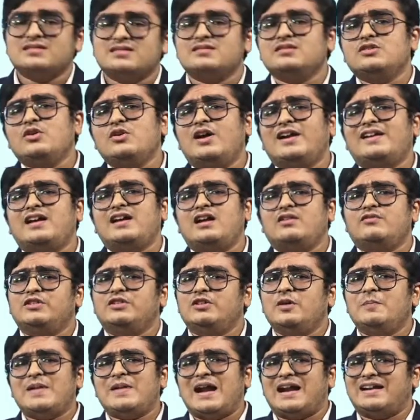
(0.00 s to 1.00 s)
You are done with
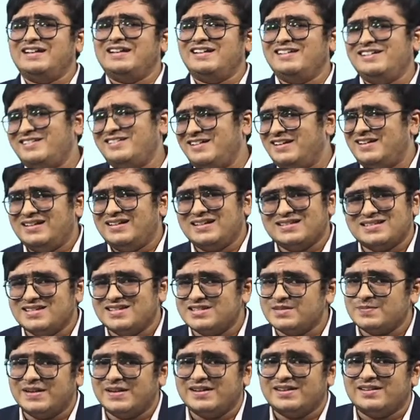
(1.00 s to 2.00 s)
the practical training
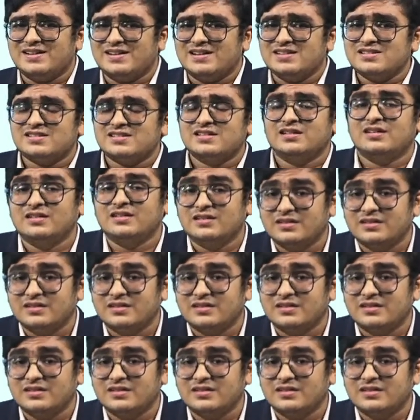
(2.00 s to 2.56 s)
assessment test.